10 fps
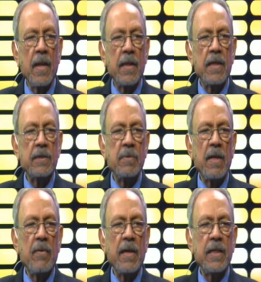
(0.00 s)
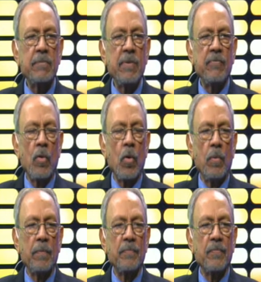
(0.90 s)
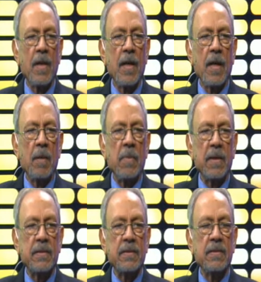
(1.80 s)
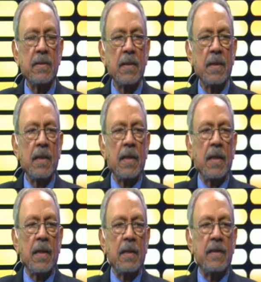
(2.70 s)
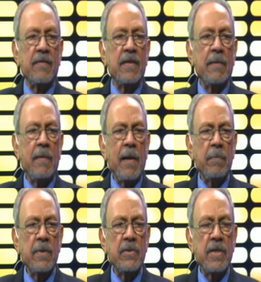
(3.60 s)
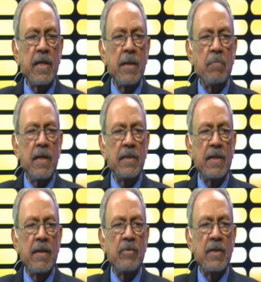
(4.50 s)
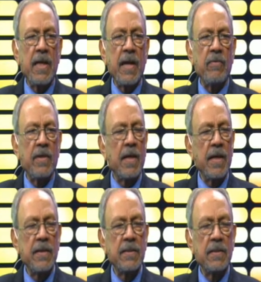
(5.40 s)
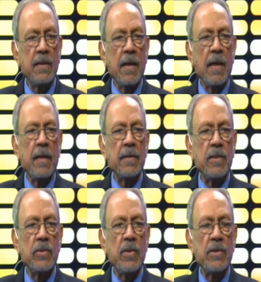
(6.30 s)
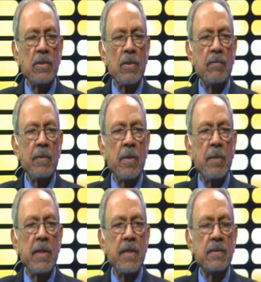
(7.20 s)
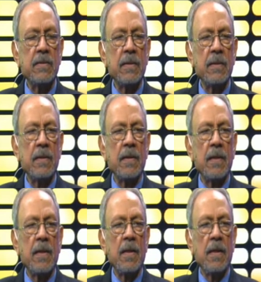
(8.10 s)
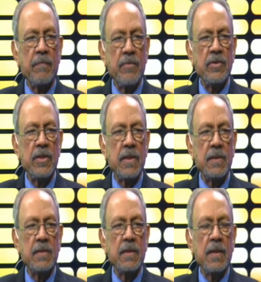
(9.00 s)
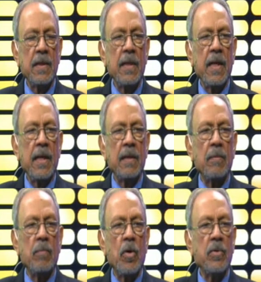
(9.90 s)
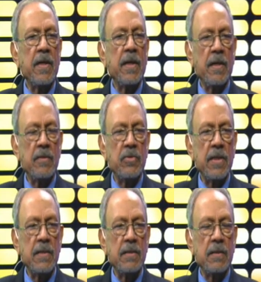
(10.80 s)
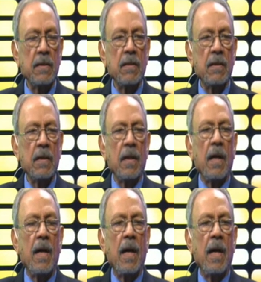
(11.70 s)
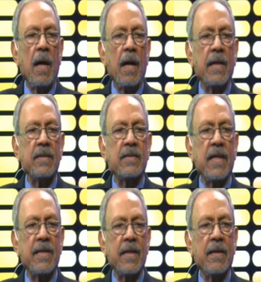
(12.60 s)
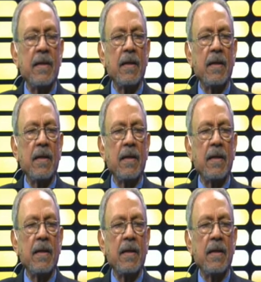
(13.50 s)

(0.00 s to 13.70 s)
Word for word: He has been our guest before but with developments taking place every day, every night and the situation of the Burmese uh, refugees in bordering countries uh, is getting